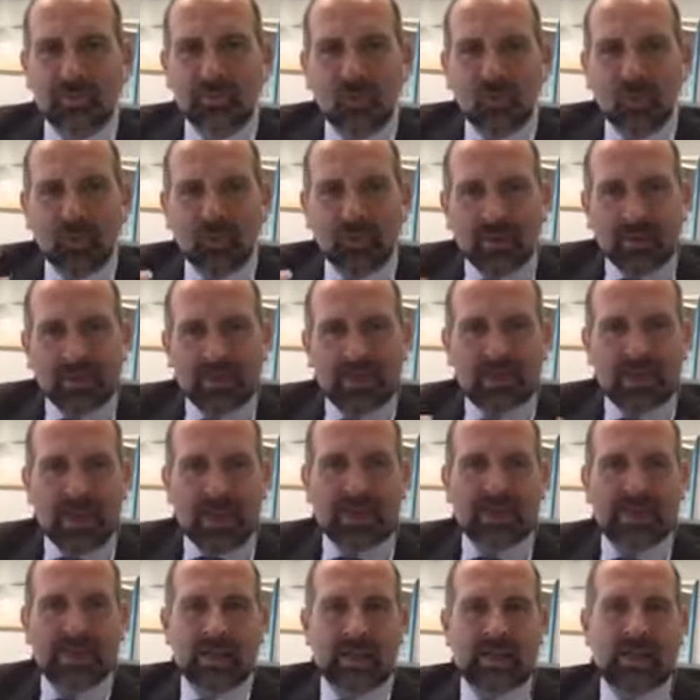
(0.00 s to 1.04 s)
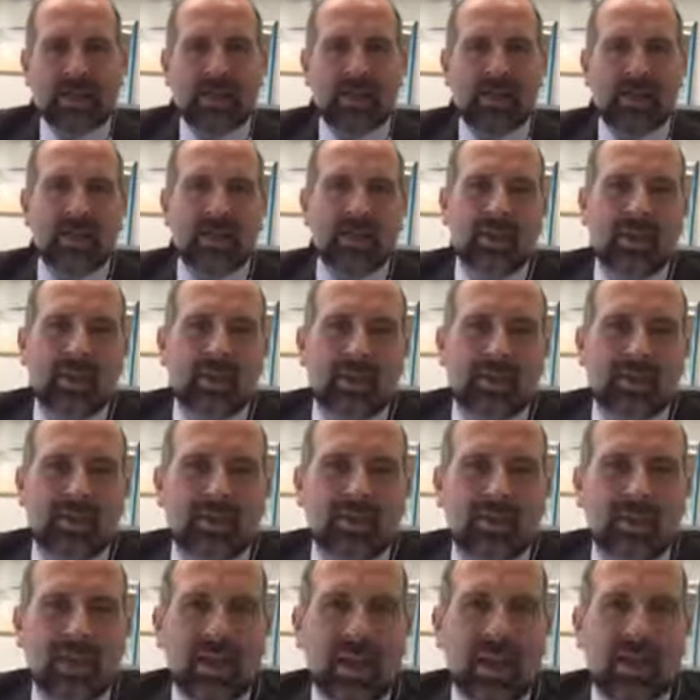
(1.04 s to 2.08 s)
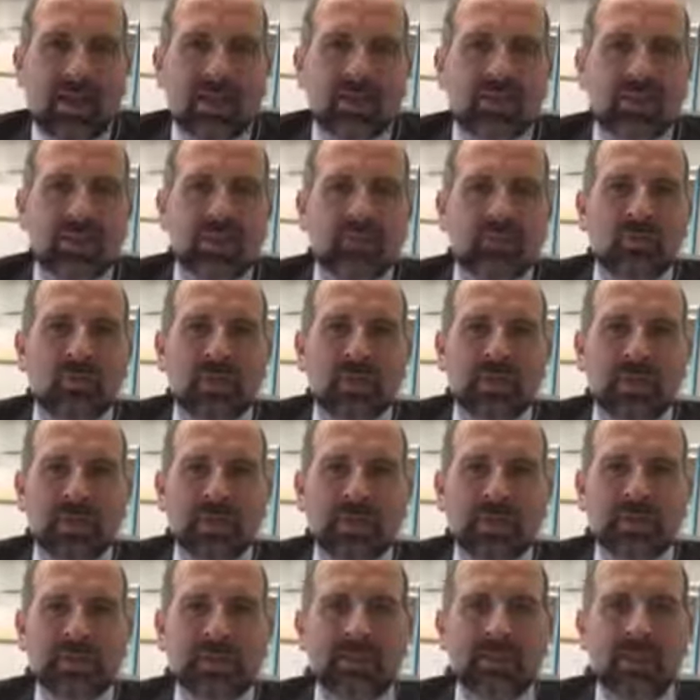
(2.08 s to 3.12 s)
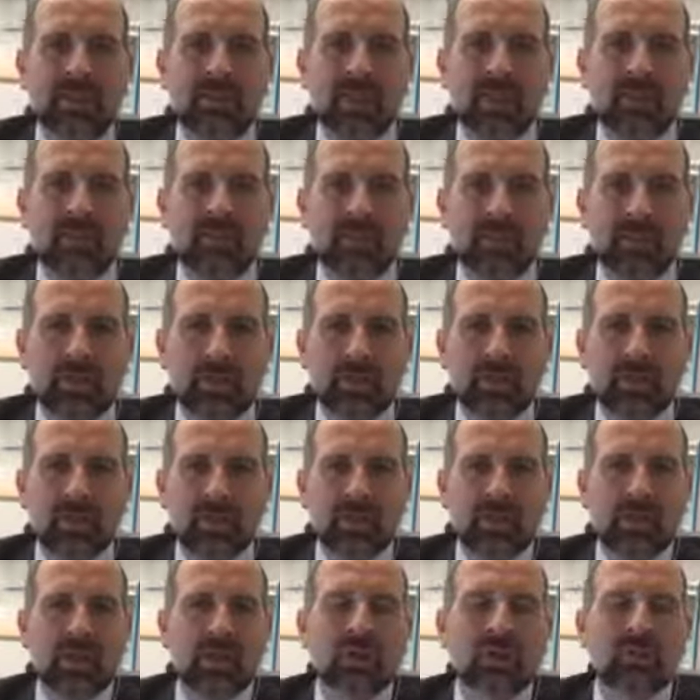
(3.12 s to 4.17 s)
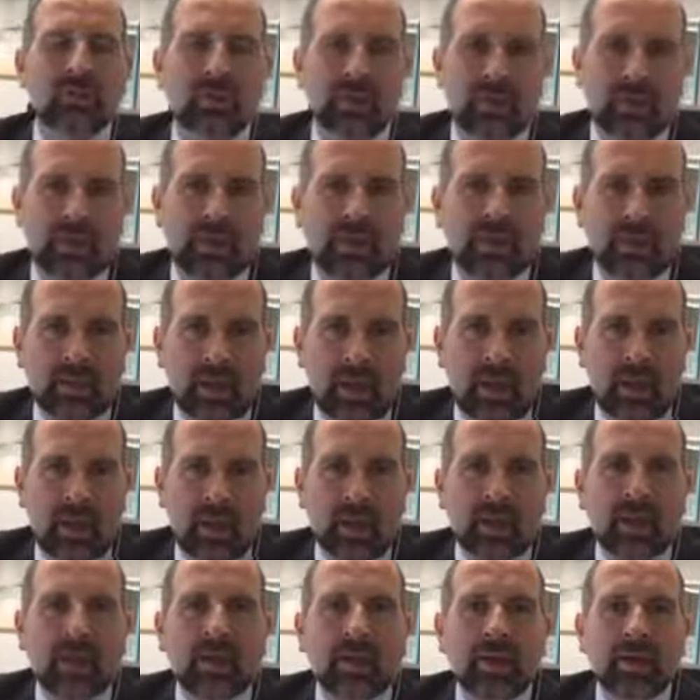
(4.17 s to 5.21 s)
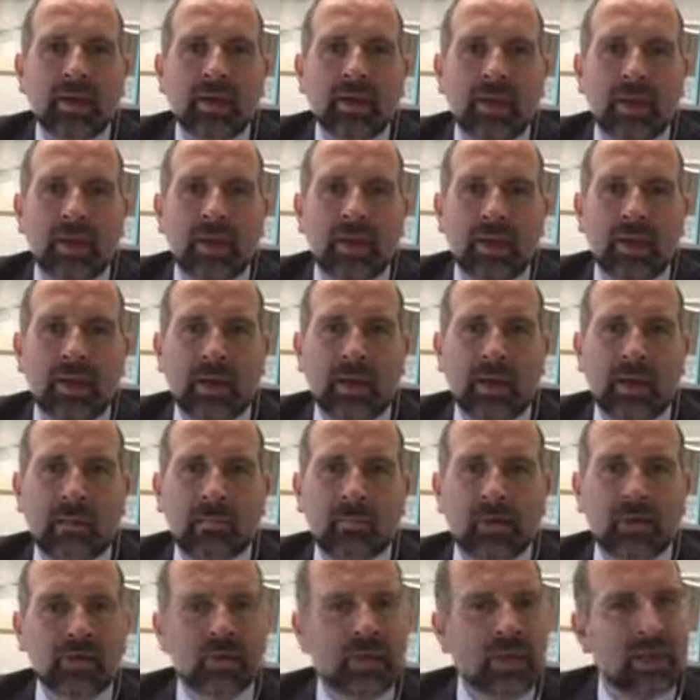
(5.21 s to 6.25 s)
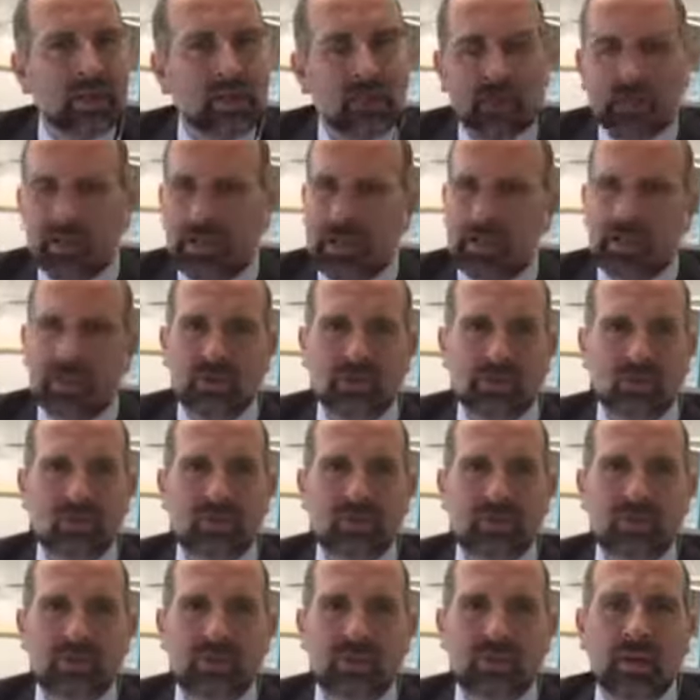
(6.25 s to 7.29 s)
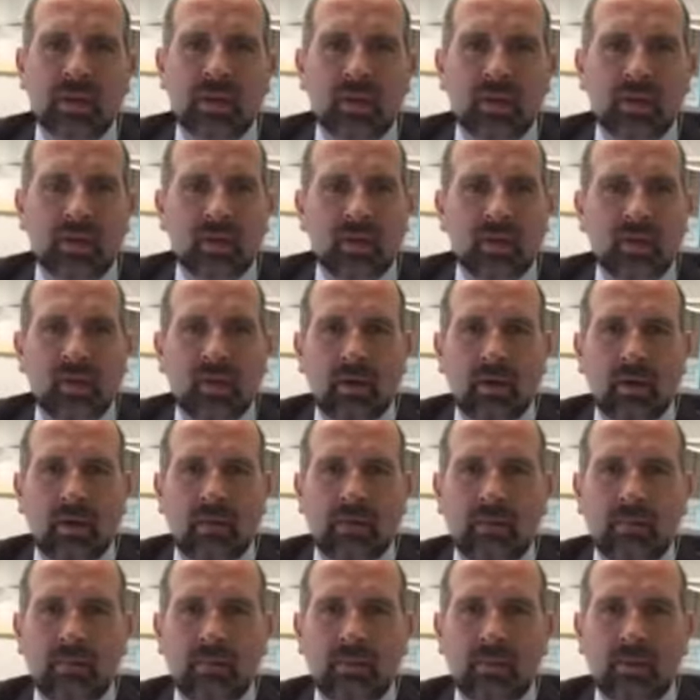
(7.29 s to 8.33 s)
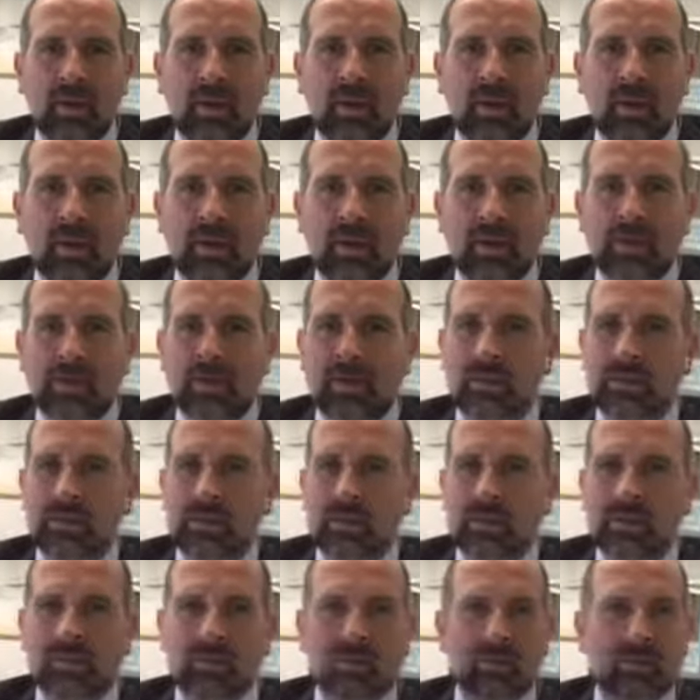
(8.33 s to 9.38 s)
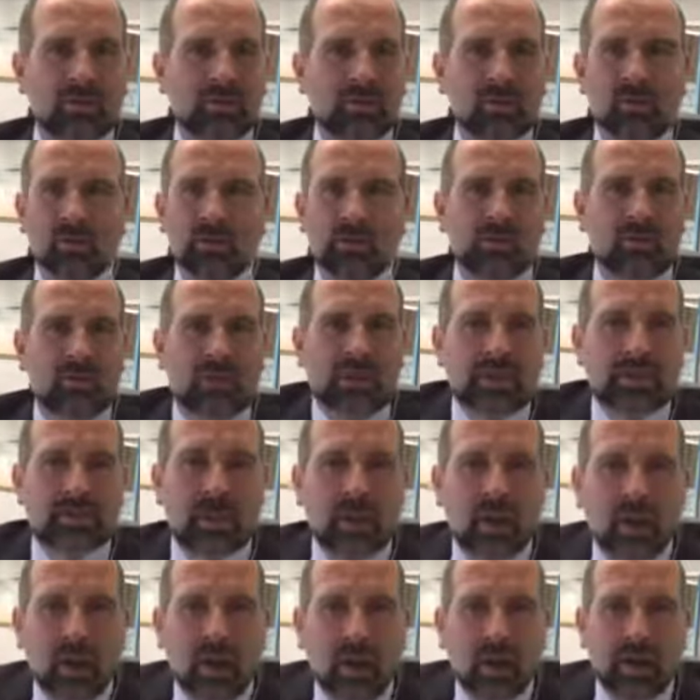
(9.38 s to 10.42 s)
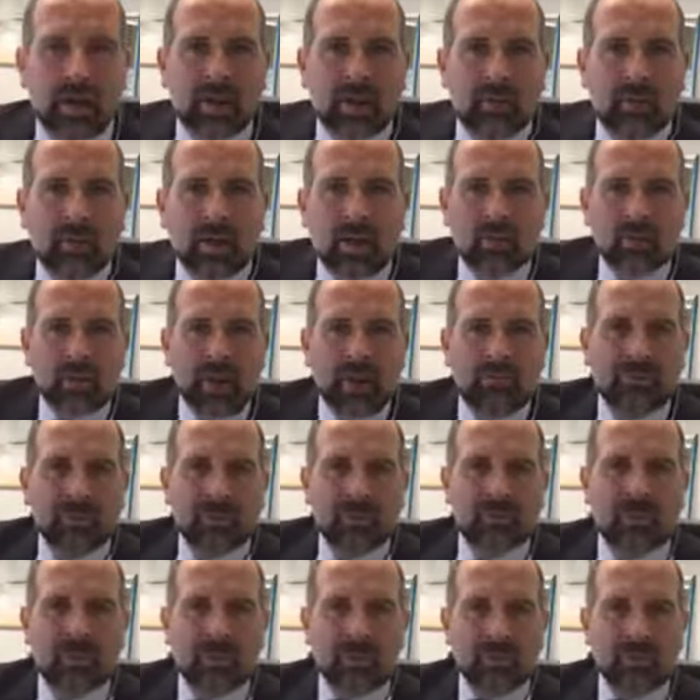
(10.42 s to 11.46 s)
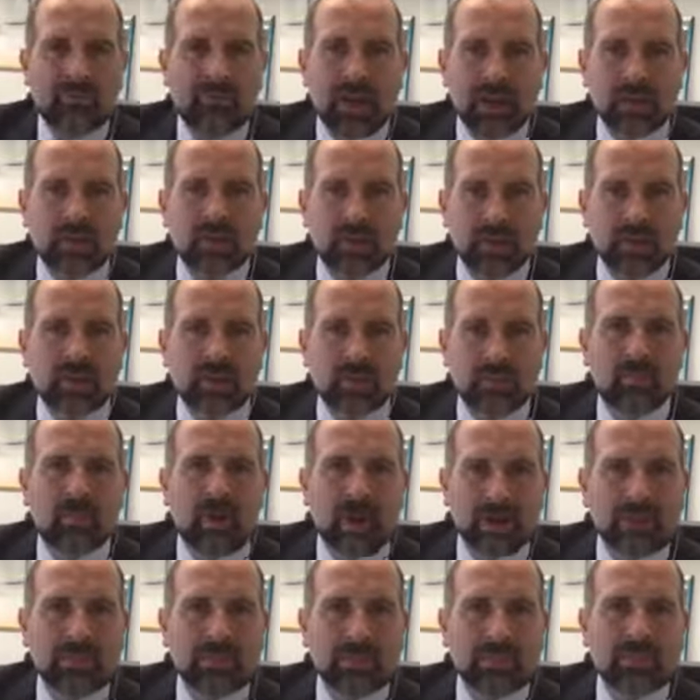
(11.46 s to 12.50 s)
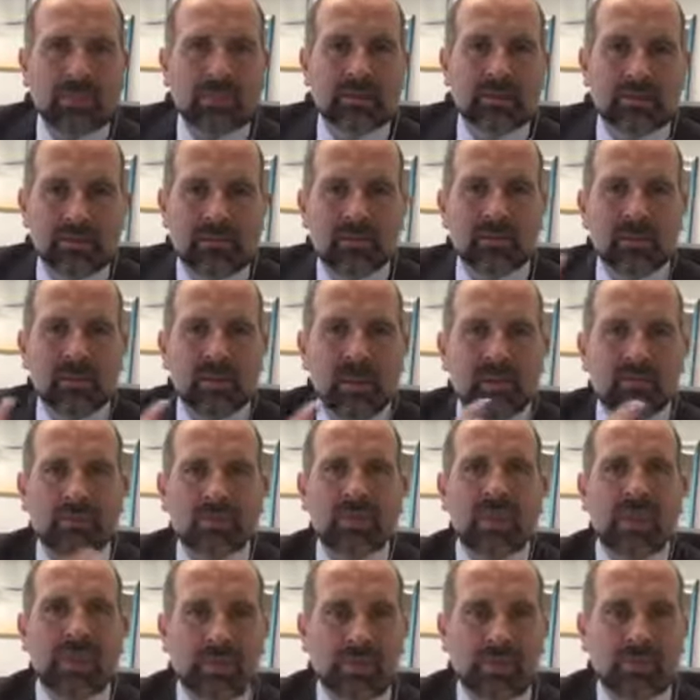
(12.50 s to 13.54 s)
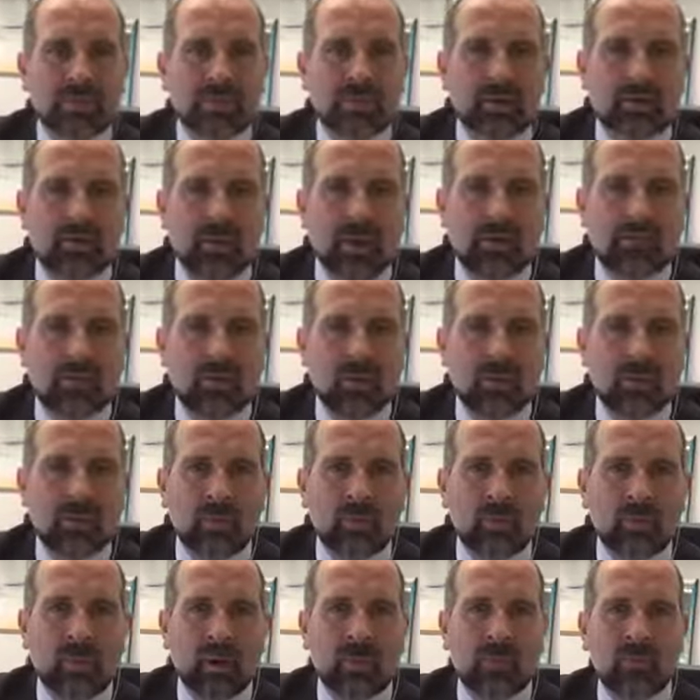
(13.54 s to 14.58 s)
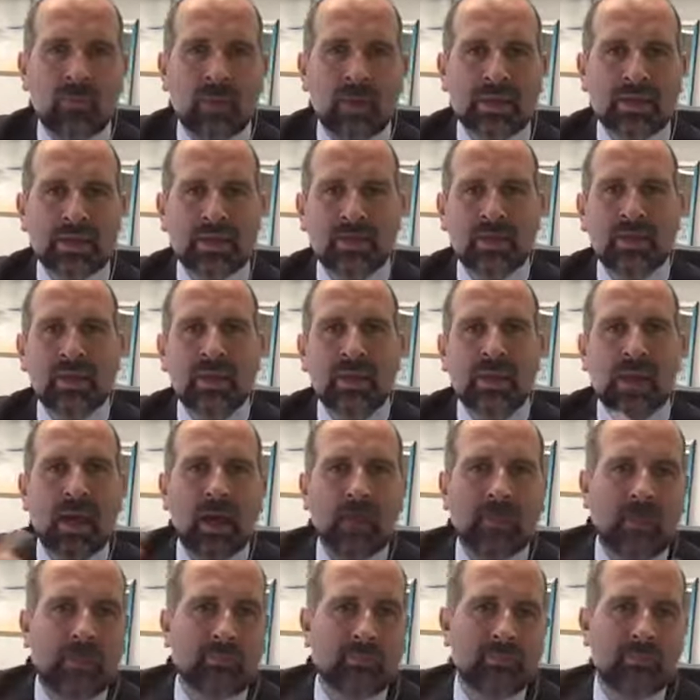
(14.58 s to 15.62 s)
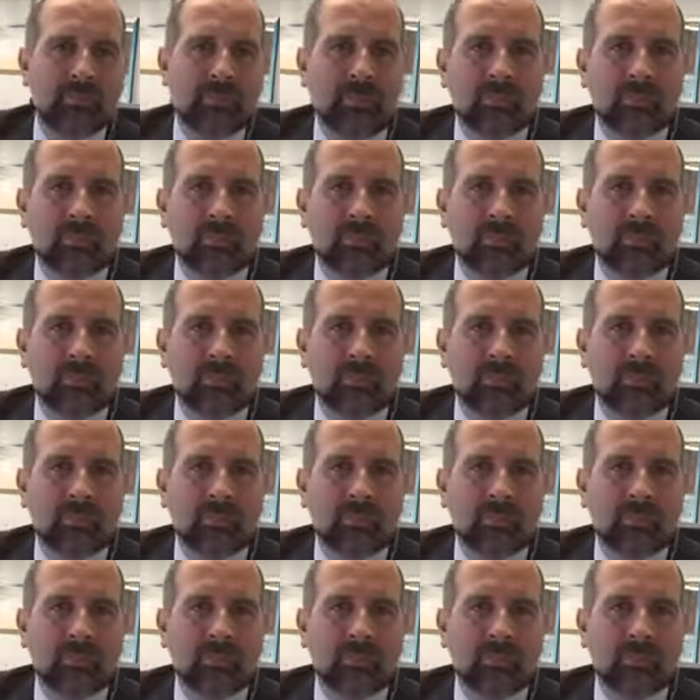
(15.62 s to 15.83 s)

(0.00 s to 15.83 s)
of a set clear thing than it actually really is, and there is a lot of judgment in there. You're dealing with tissues, and you do things by eye. We don't have something that measures the breasts. We don't take a certain amount of volume off one breast and then,